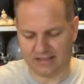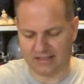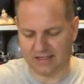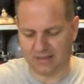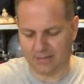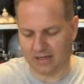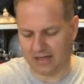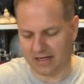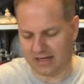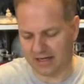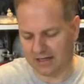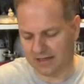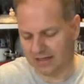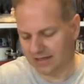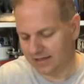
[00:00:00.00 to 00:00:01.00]
Come
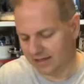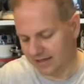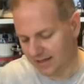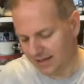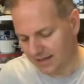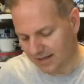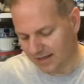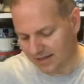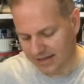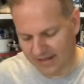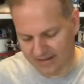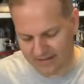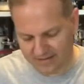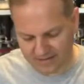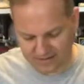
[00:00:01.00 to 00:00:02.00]
on.
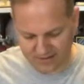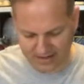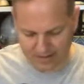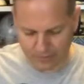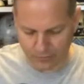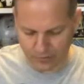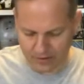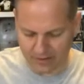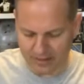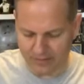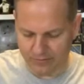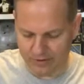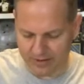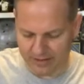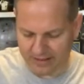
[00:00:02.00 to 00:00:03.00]
Yeah, this is like really,
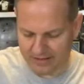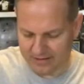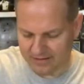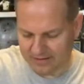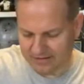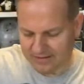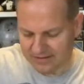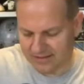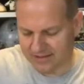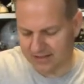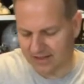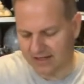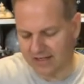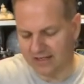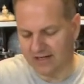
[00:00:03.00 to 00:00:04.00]
really
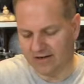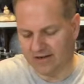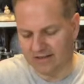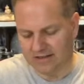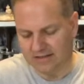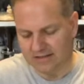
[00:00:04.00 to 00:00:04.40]
stuck in there.